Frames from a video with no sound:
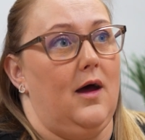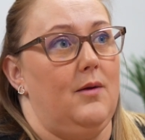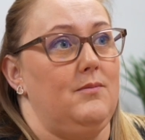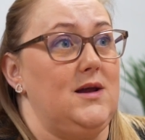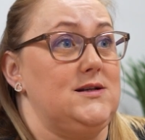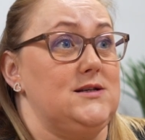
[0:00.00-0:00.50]

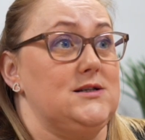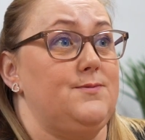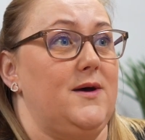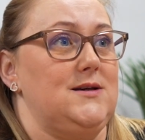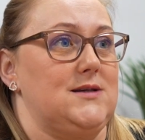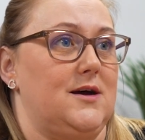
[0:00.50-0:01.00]
meeting
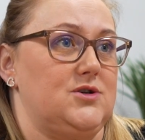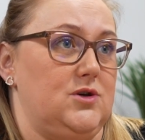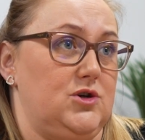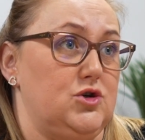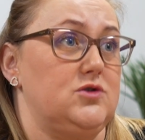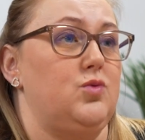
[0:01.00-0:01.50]
space
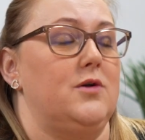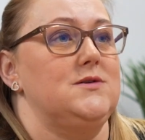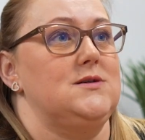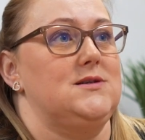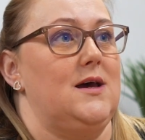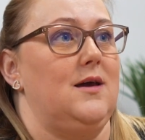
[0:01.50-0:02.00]
actually does want
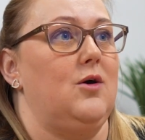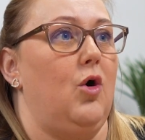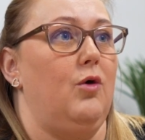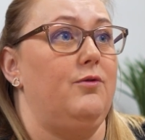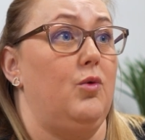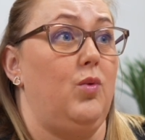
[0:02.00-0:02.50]
to take
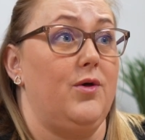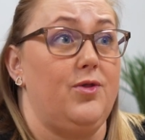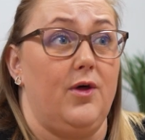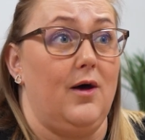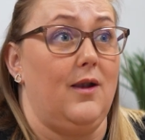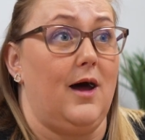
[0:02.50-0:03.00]
over with
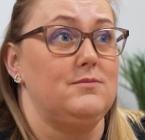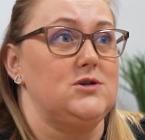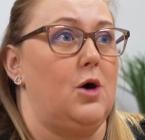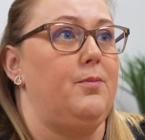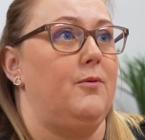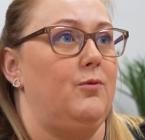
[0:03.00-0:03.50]
their
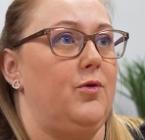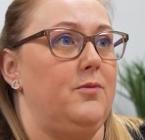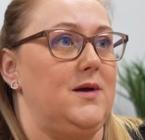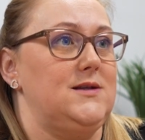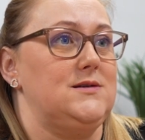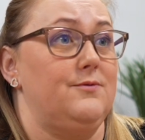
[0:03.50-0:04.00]
laptop and run the
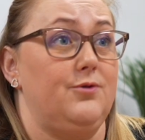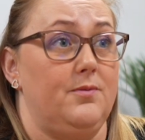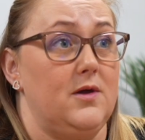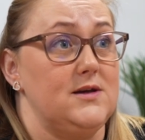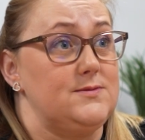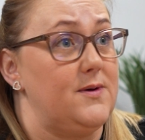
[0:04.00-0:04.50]
meeting from
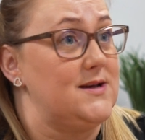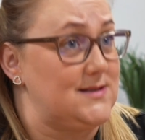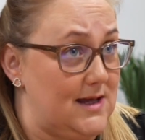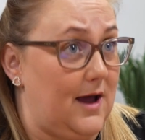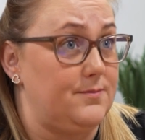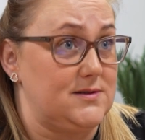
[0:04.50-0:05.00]
their space,
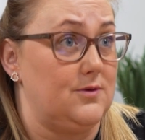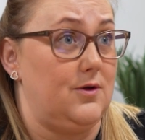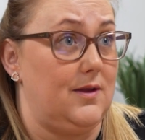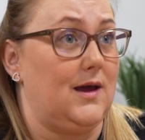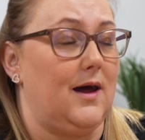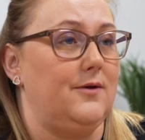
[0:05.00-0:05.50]
they
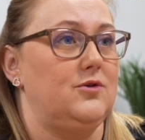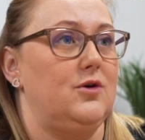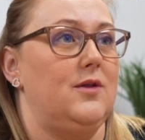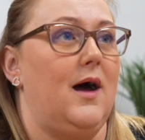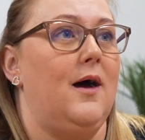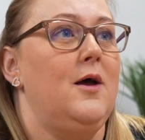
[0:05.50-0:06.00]
absolutely can do
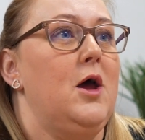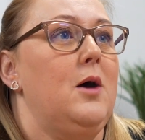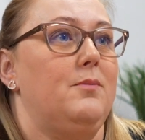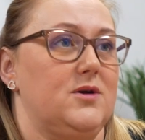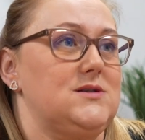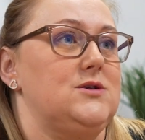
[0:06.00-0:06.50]
that.
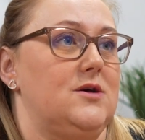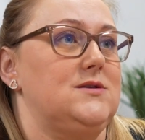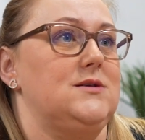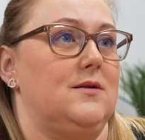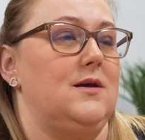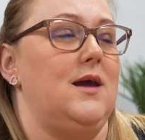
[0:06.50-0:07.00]
But
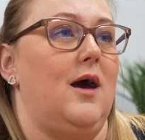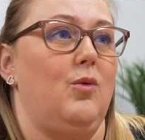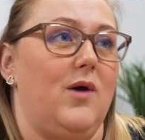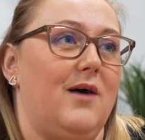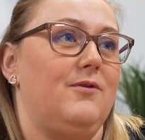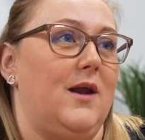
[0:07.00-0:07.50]
certainly, yeah,
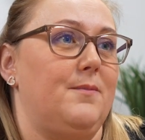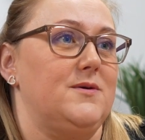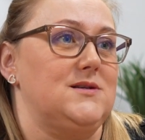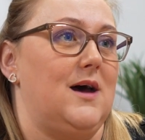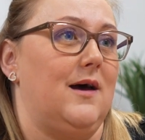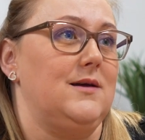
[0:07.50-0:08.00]
we have an
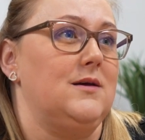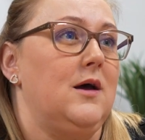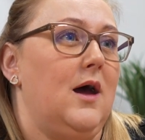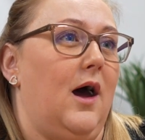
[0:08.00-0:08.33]
appetite